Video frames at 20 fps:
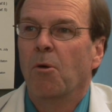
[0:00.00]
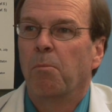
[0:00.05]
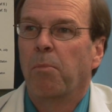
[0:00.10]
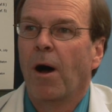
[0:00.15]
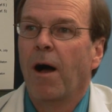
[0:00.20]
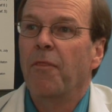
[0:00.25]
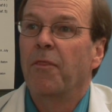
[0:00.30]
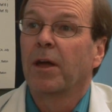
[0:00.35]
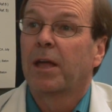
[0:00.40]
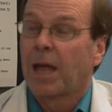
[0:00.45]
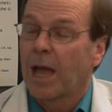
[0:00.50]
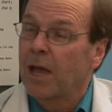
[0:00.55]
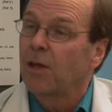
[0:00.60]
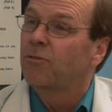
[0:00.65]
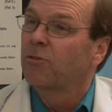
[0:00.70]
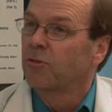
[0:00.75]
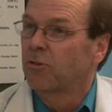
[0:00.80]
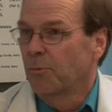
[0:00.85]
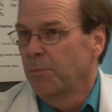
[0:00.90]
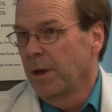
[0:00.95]
but the
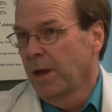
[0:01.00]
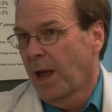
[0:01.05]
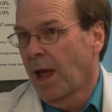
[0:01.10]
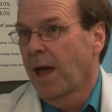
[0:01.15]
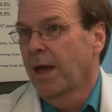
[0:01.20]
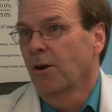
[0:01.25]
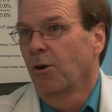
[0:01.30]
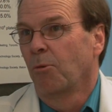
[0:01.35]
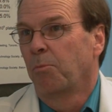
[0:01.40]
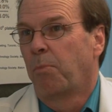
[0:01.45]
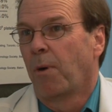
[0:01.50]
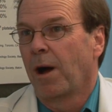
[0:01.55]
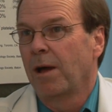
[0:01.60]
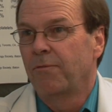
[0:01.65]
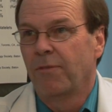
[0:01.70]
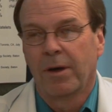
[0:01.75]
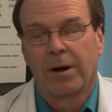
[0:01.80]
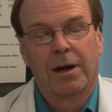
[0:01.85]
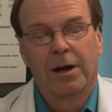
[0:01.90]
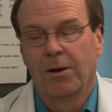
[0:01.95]
cases are being handled by
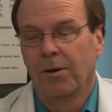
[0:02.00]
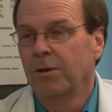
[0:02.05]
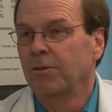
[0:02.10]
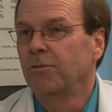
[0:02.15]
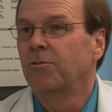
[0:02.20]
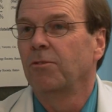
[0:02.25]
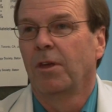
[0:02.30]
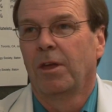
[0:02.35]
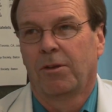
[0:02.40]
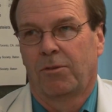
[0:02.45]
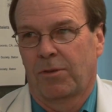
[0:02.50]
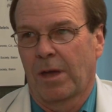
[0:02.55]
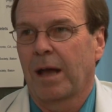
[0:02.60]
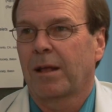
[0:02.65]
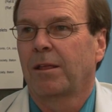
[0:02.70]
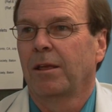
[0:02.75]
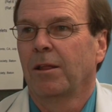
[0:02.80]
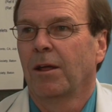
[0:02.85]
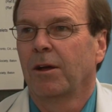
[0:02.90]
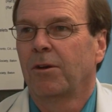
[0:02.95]
veterinarians
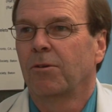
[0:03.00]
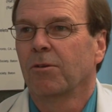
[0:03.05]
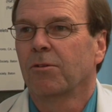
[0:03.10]
exactly like